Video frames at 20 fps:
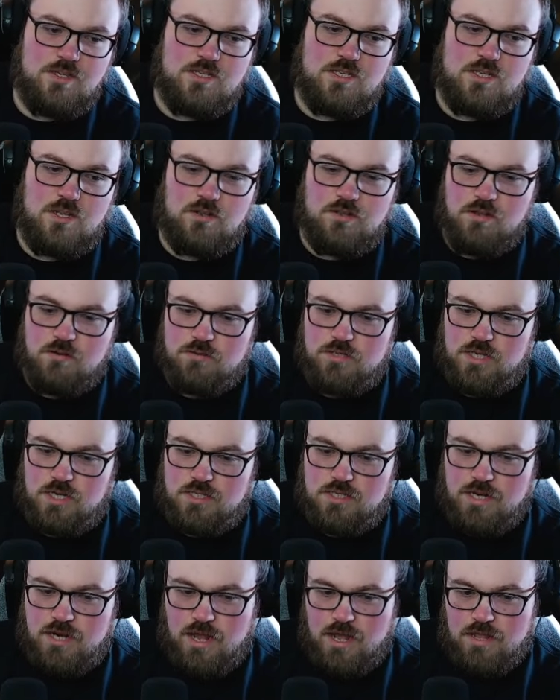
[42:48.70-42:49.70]
Still no
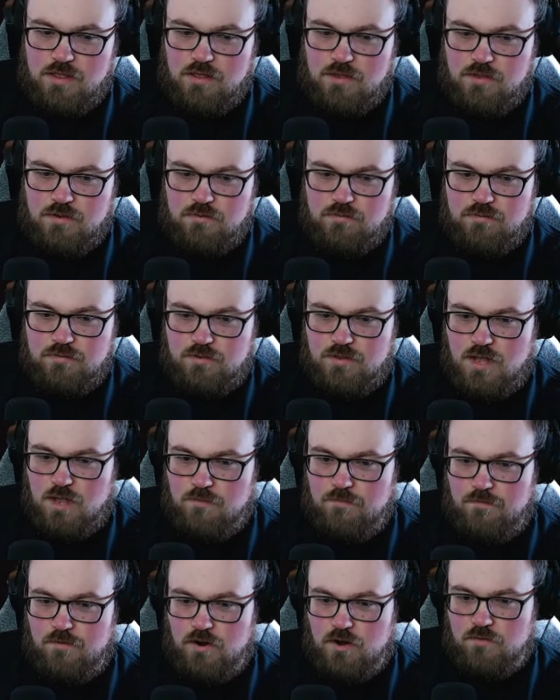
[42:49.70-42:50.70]
69 though.
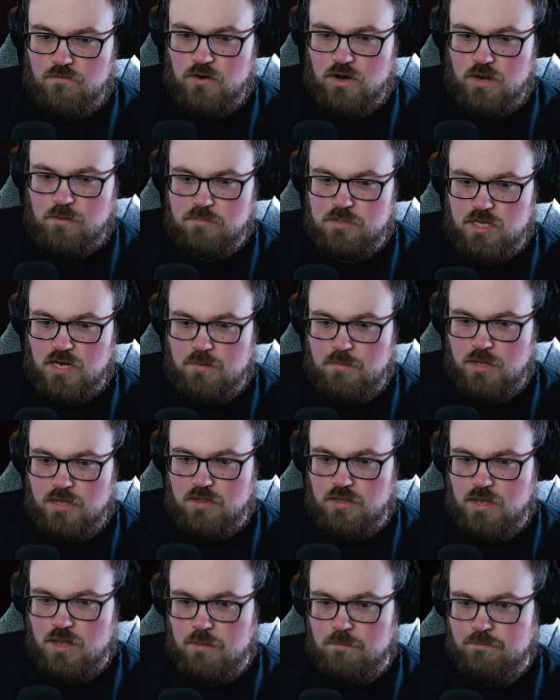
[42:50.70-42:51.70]
I'm very very upset
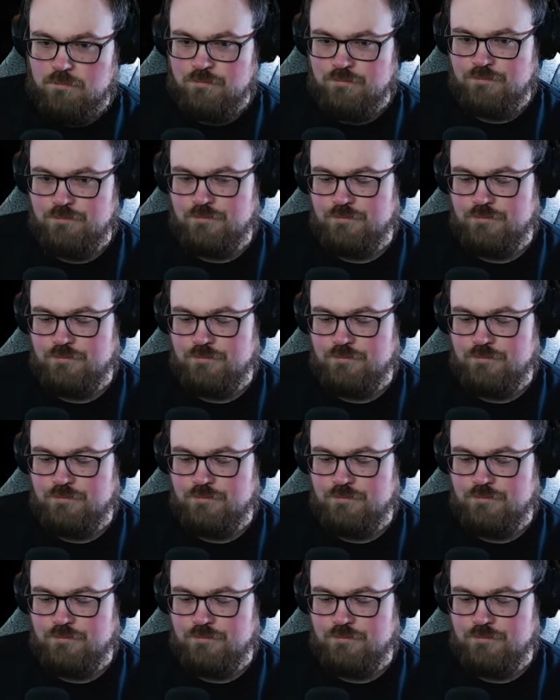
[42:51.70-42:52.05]
about that.